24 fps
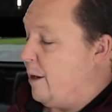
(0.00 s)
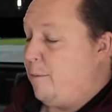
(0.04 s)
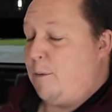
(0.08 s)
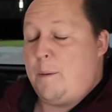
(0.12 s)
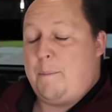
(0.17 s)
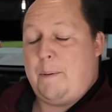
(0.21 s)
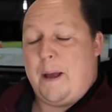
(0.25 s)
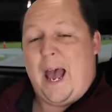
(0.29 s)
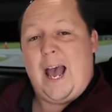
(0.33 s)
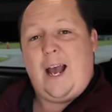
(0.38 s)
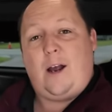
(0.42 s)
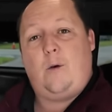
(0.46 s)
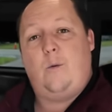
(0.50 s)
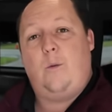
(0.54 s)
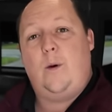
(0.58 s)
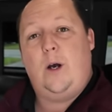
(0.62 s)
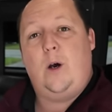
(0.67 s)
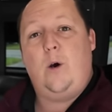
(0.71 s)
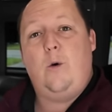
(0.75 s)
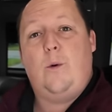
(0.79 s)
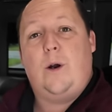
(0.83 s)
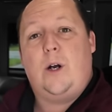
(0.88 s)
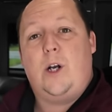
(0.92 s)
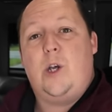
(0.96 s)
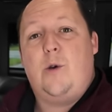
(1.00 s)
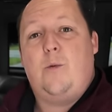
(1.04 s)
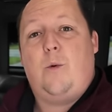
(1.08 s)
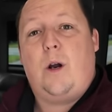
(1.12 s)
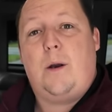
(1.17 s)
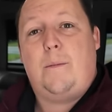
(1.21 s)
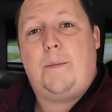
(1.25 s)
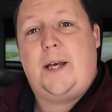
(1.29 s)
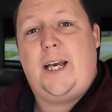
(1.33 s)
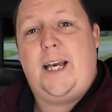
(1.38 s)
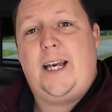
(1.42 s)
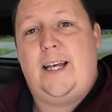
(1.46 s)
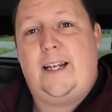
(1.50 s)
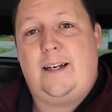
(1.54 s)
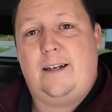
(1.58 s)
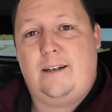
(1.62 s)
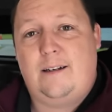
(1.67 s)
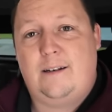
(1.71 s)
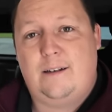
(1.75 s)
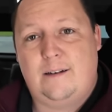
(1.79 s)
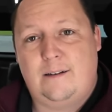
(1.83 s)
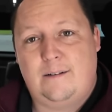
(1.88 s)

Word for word: And we're back. Will, where do you want to begin?